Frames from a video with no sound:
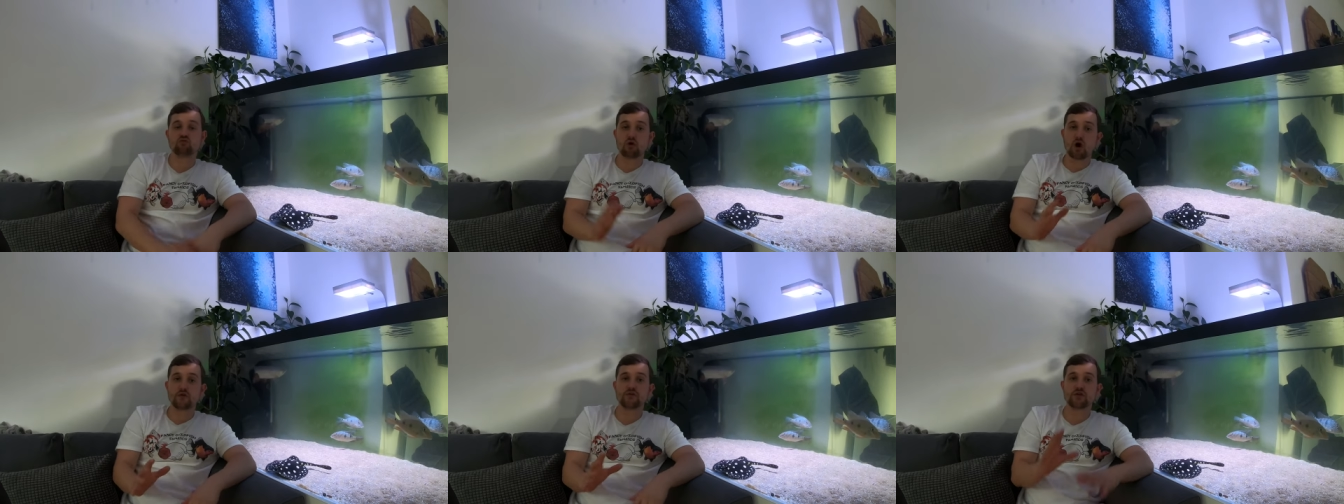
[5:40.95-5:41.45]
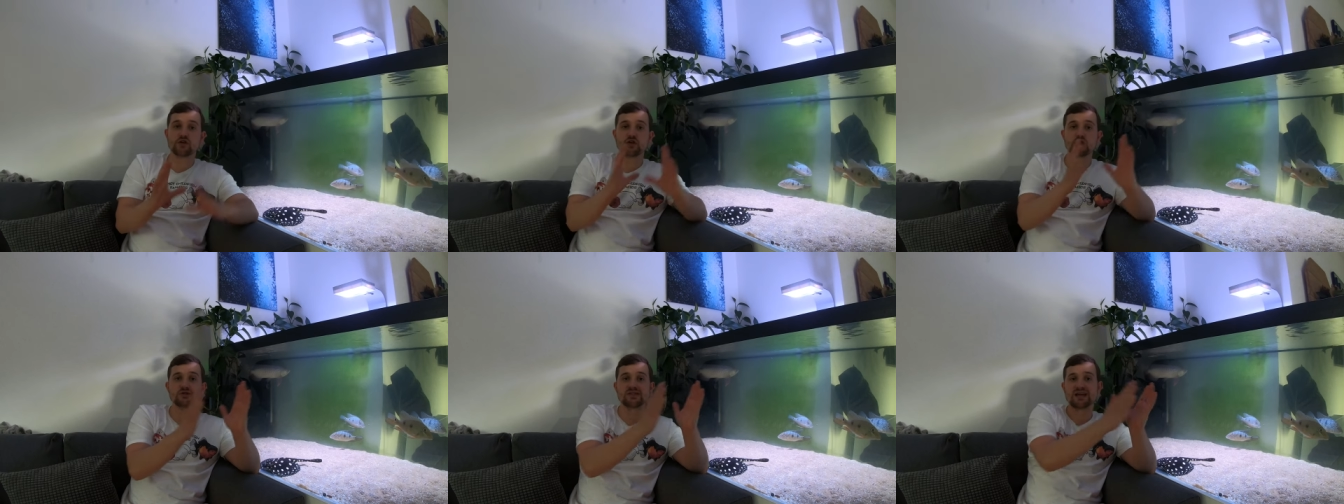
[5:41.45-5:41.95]
rather than
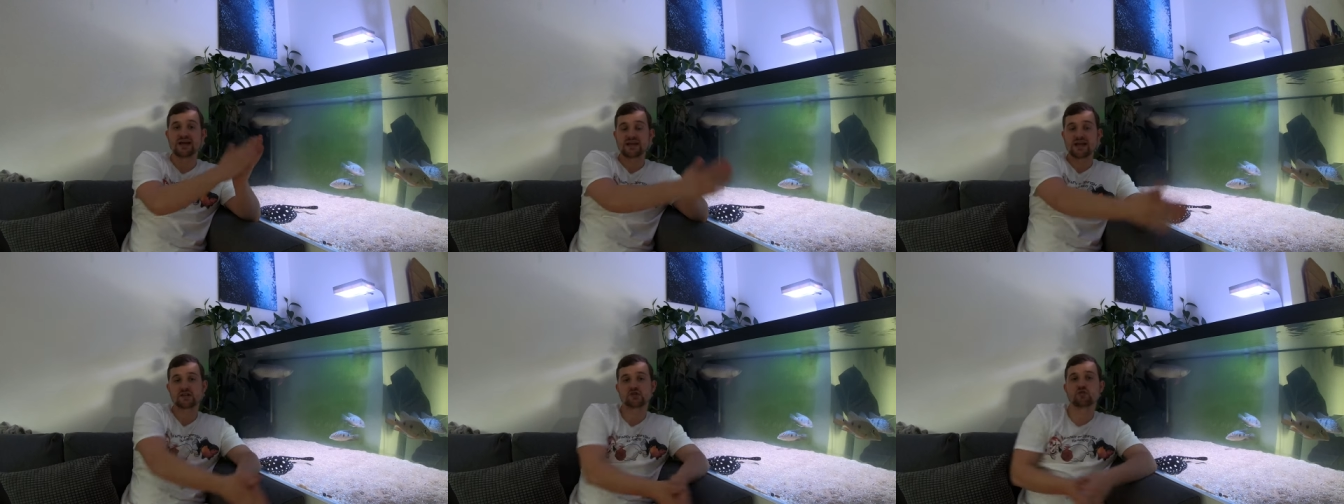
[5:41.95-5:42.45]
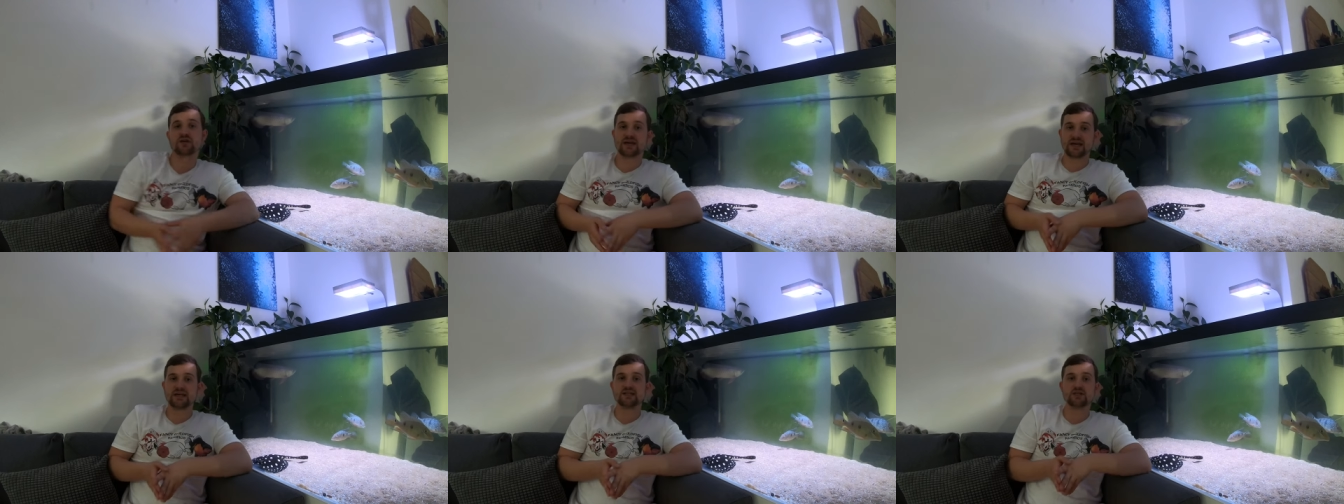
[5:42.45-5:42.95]
using electronic
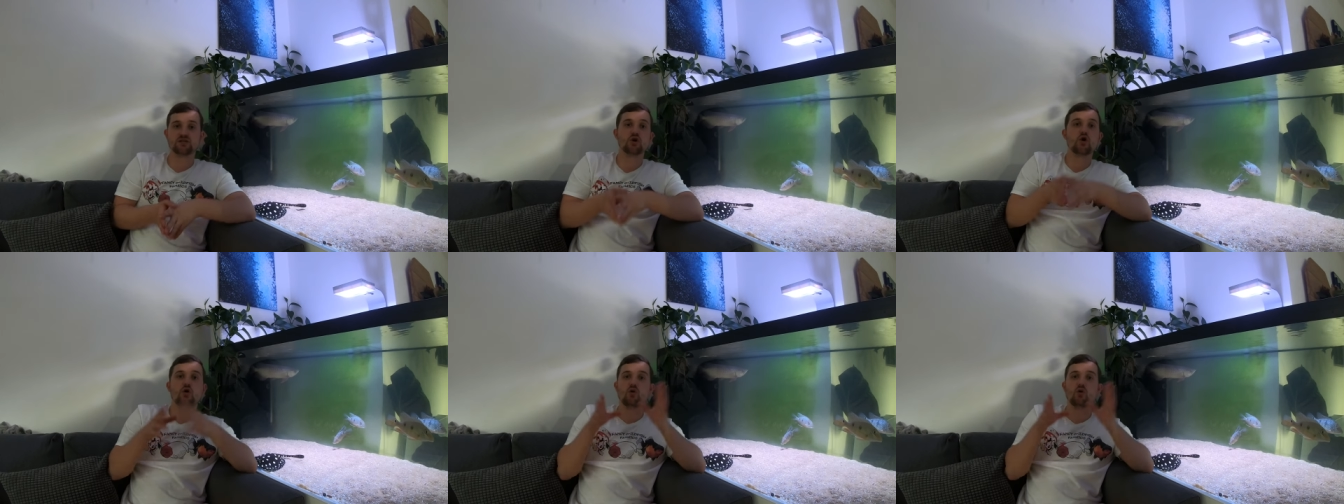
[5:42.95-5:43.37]
heaters